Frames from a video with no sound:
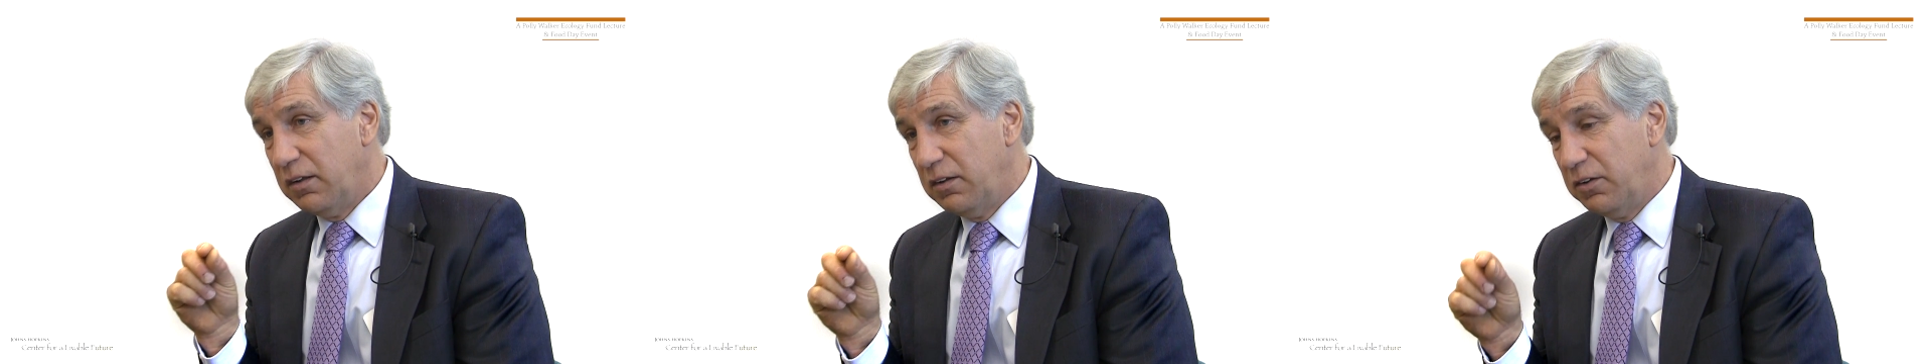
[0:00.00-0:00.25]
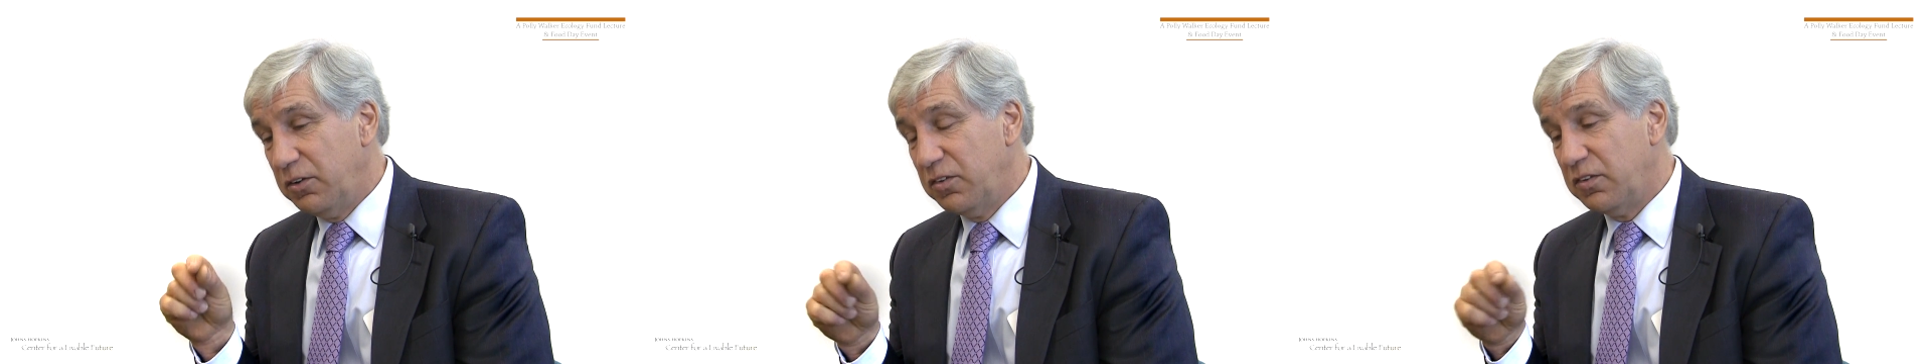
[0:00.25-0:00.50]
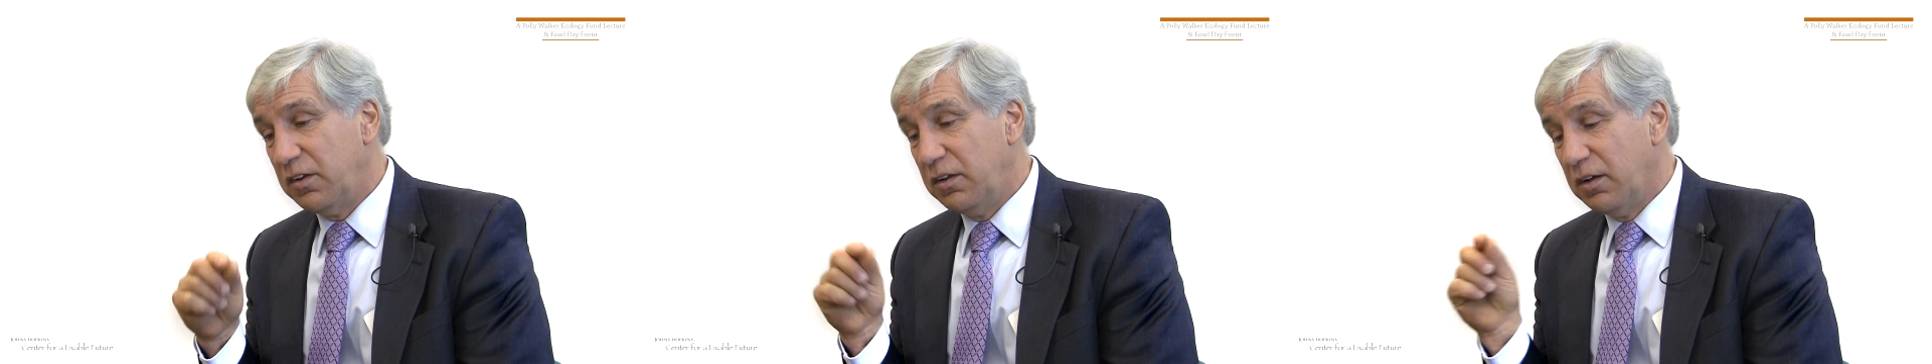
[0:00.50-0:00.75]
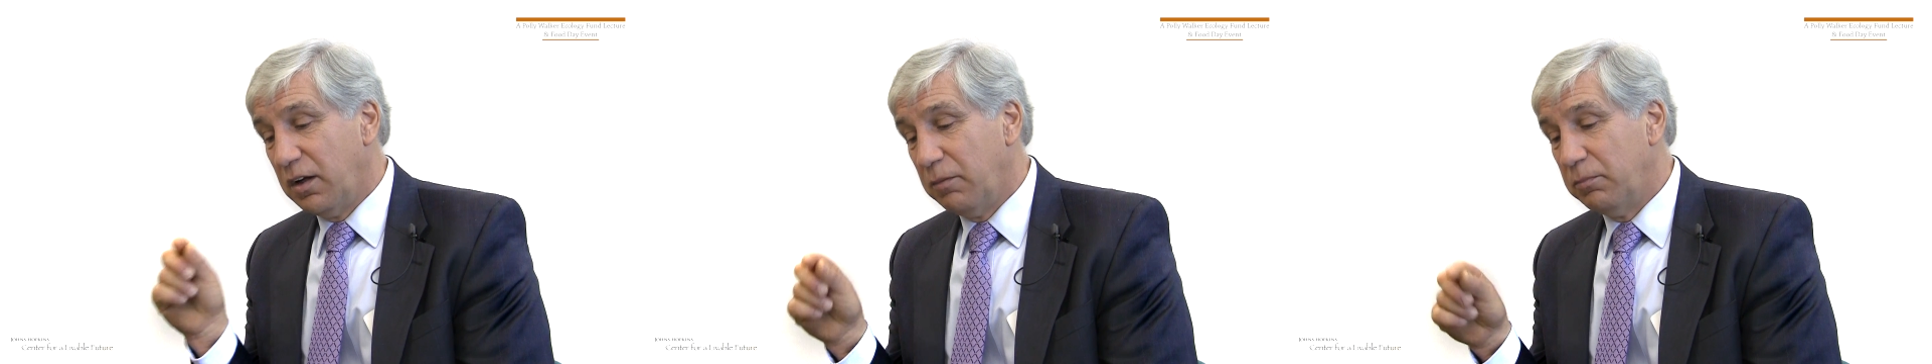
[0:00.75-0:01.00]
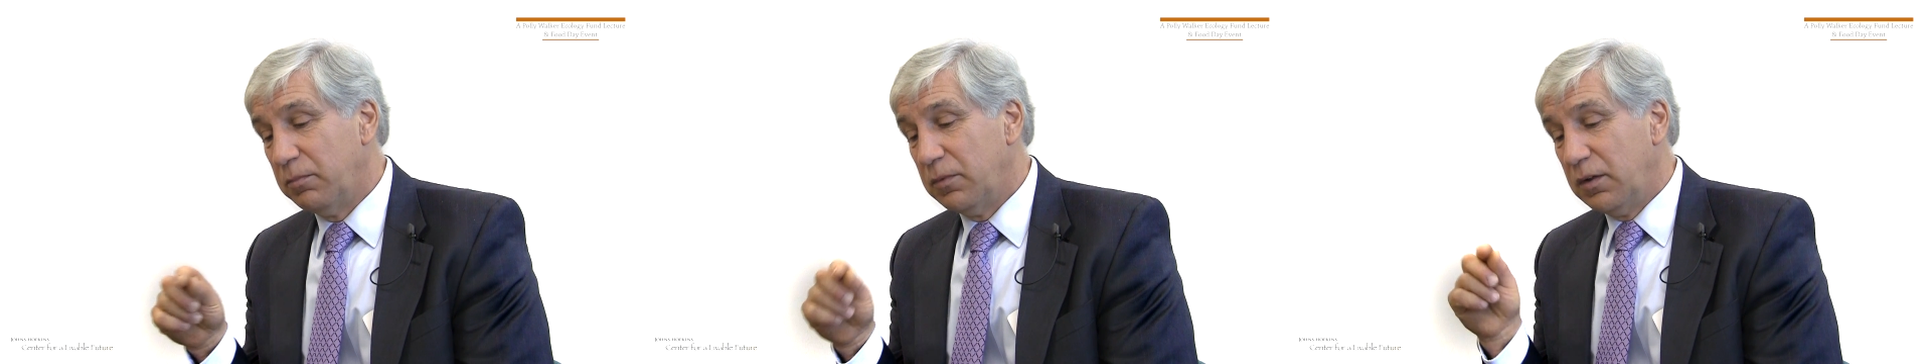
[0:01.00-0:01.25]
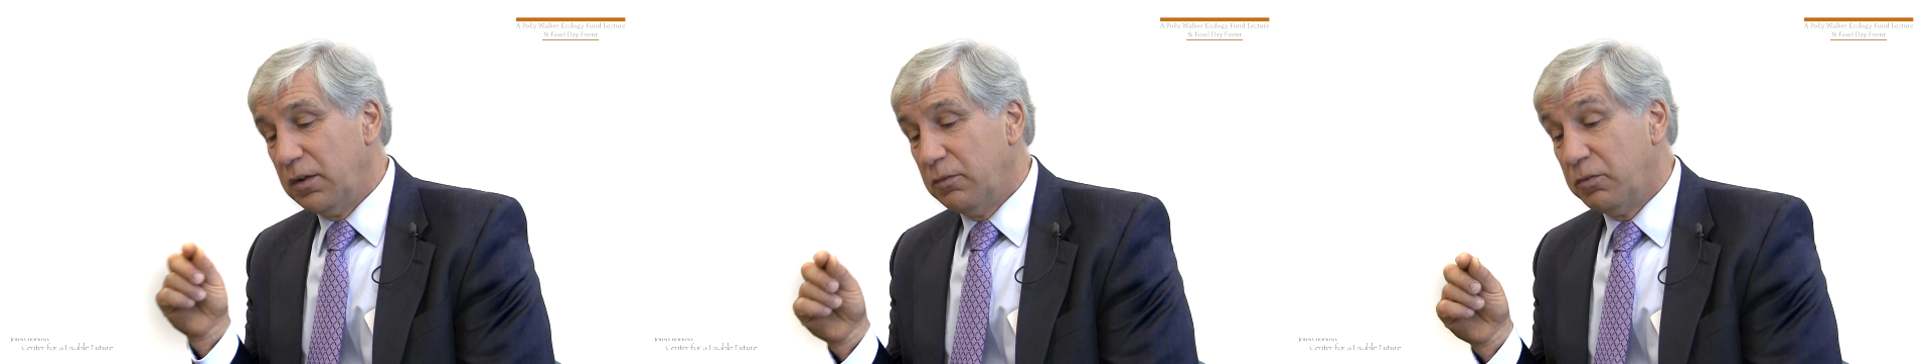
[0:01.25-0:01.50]
they're using,
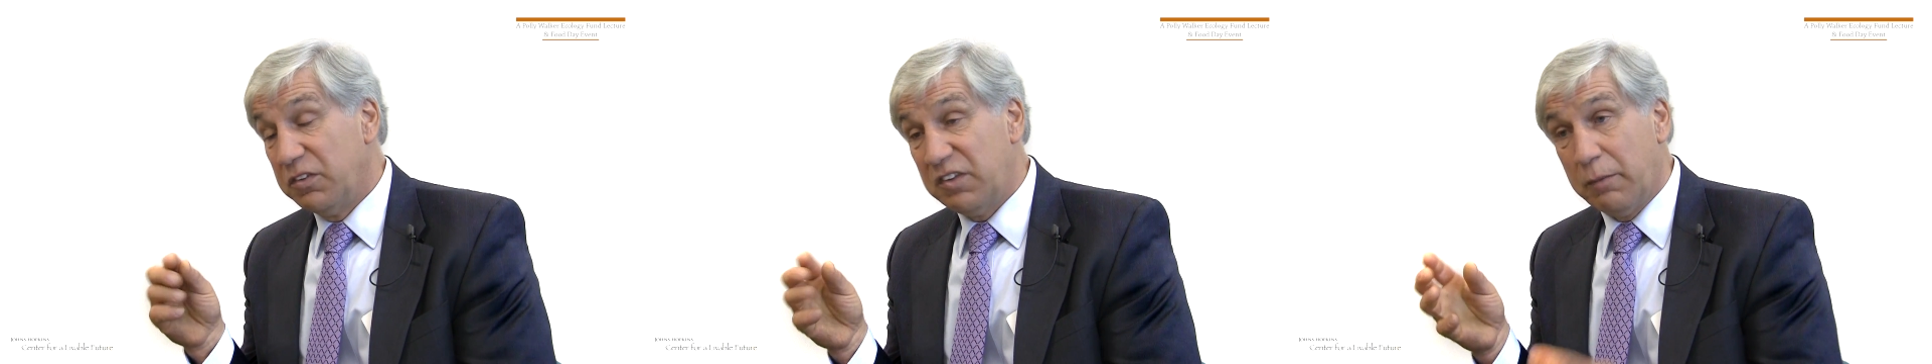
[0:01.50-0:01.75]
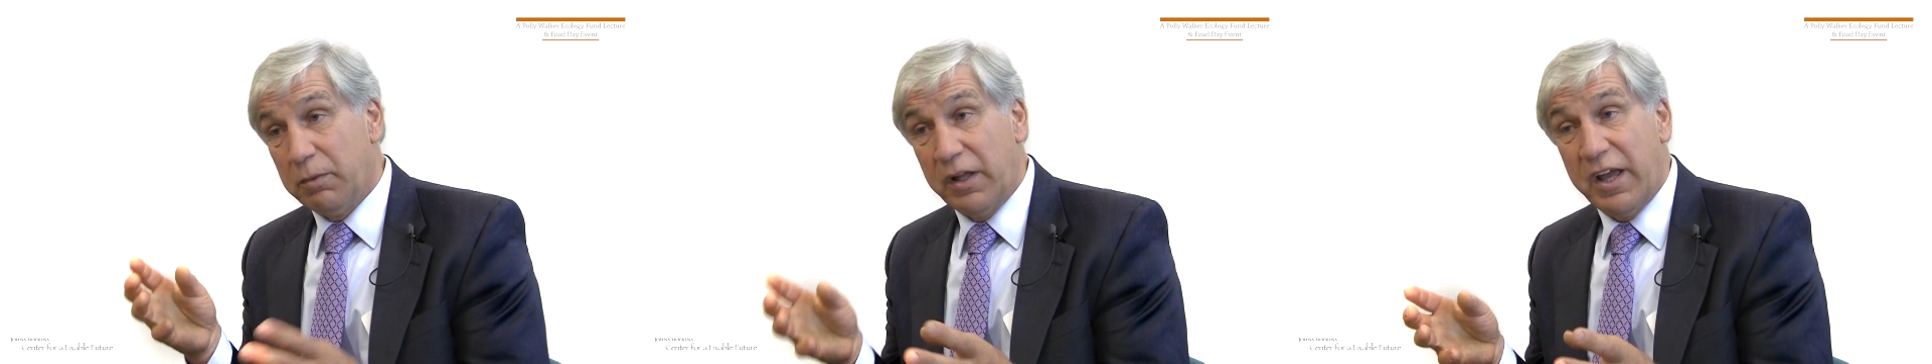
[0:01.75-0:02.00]
for example,